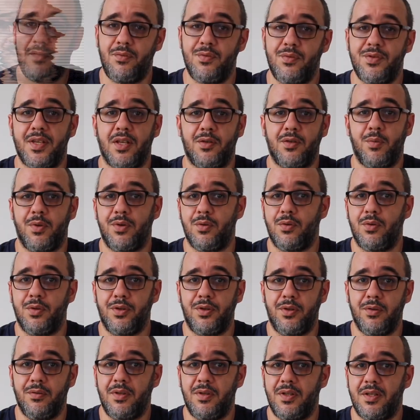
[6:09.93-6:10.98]
you start with
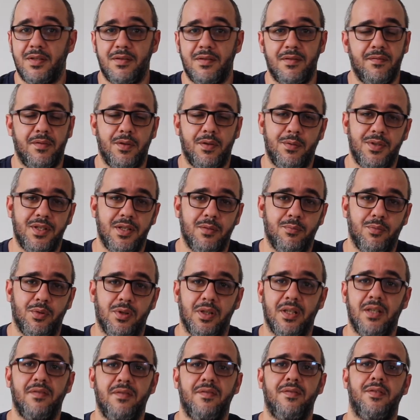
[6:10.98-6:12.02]
audio, it's very simple.
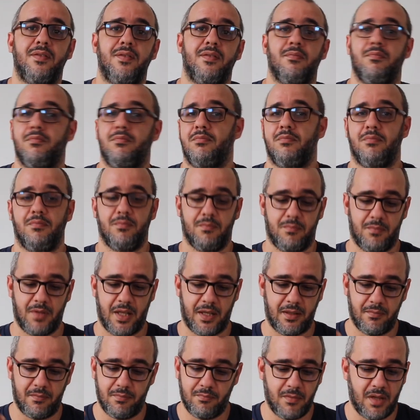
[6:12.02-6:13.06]
If,
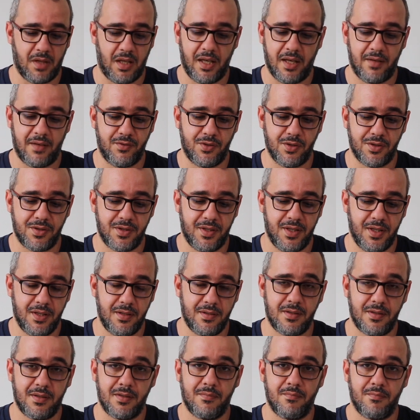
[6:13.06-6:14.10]
like, I have just
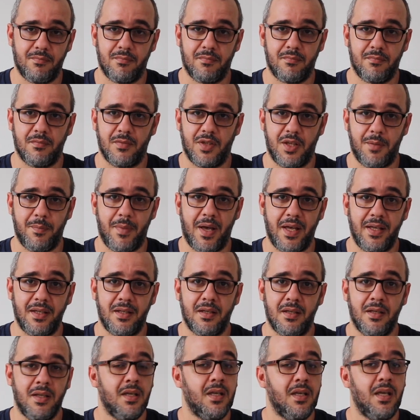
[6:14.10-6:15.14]
this, the mic,
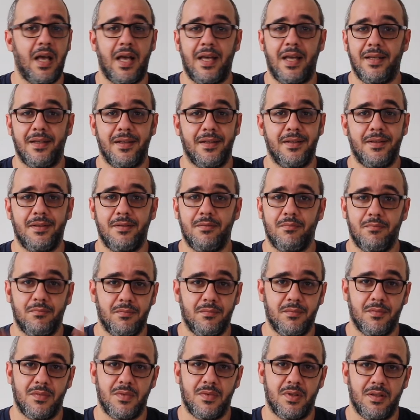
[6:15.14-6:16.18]
I can
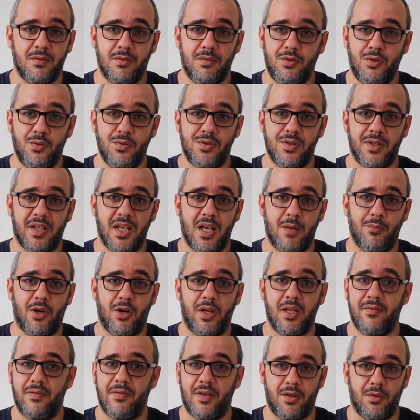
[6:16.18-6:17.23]
use a camera.
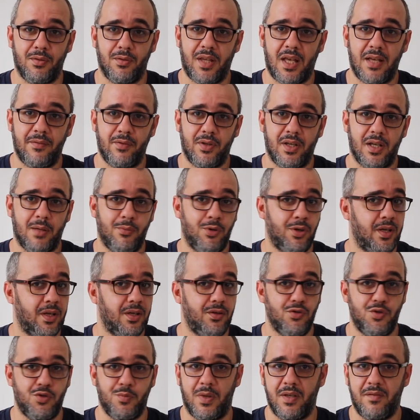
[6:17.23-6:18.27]
If I don't have a camera, I
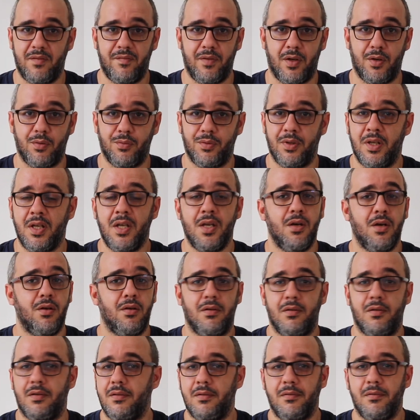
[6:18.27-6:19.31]
use my phone,
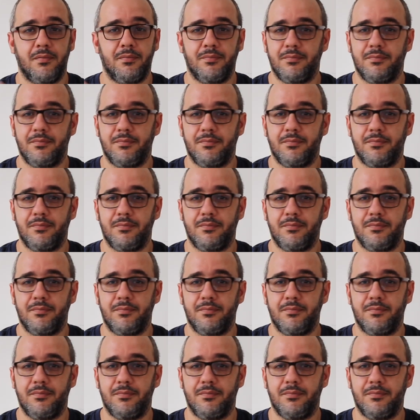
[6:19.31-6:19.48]
or